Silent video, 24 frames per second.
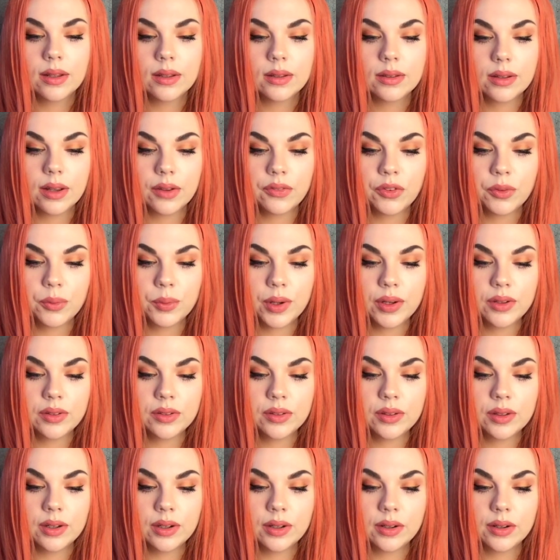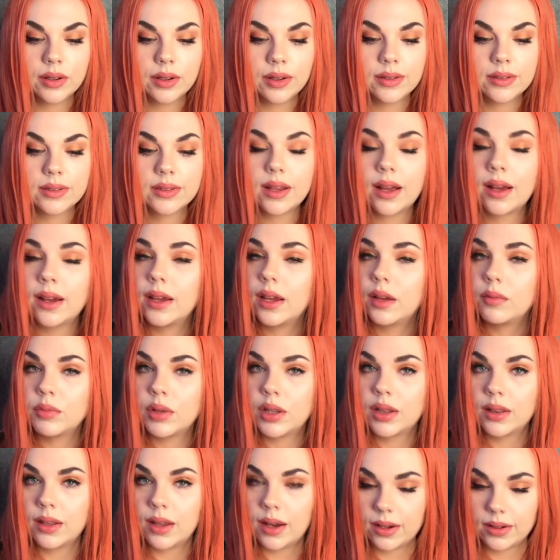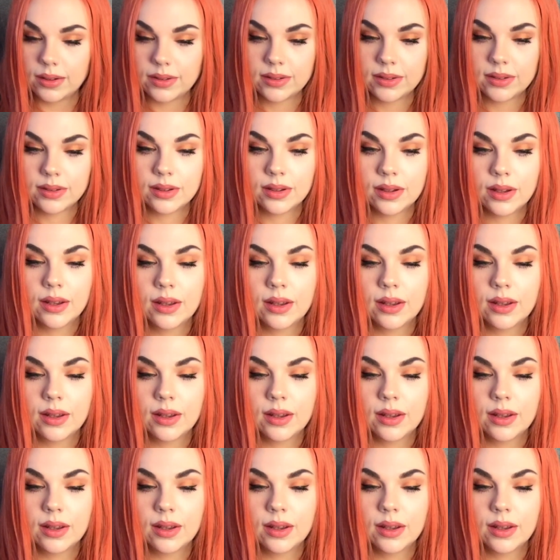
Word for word: The affirmation here is, I am a light.